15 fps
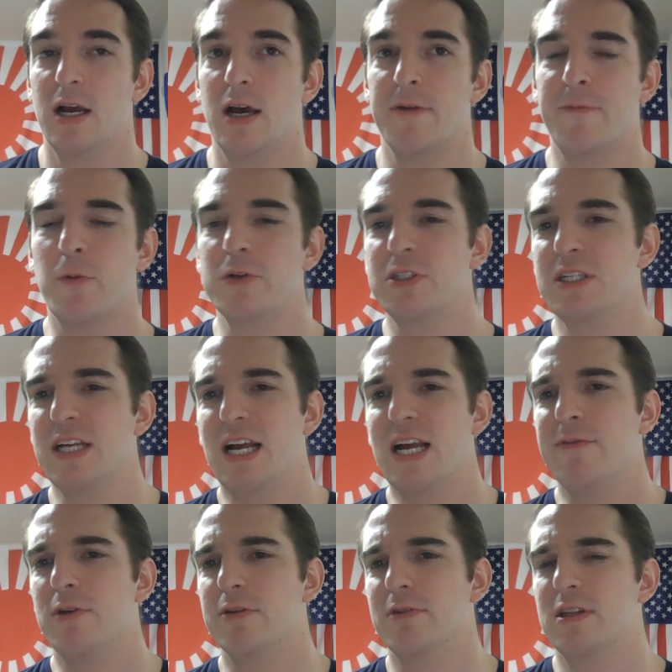unfortunately I've
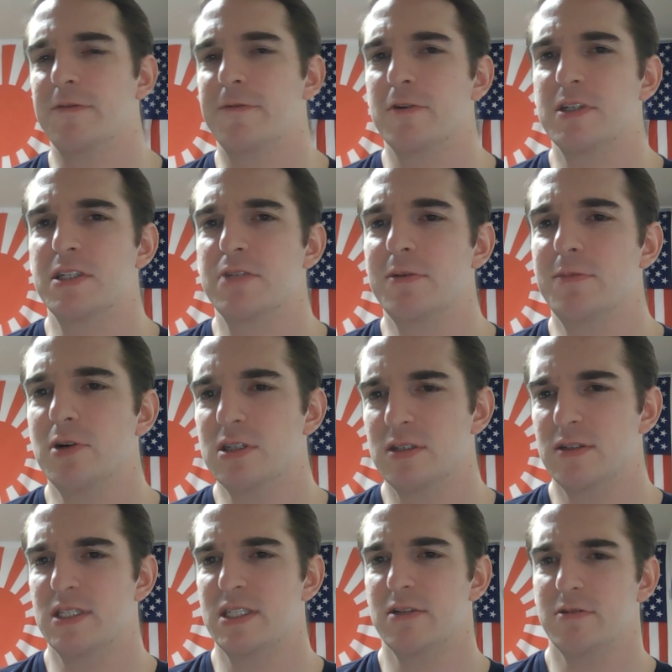only read the first 3 books in
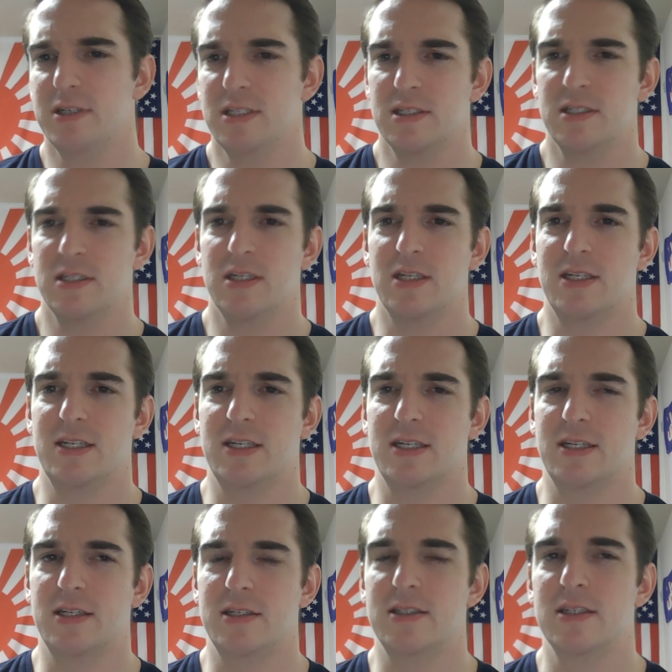this series,
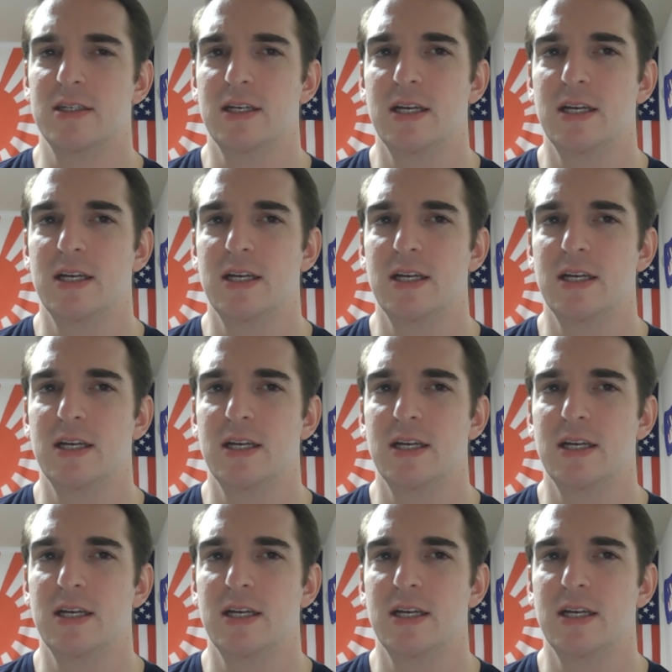and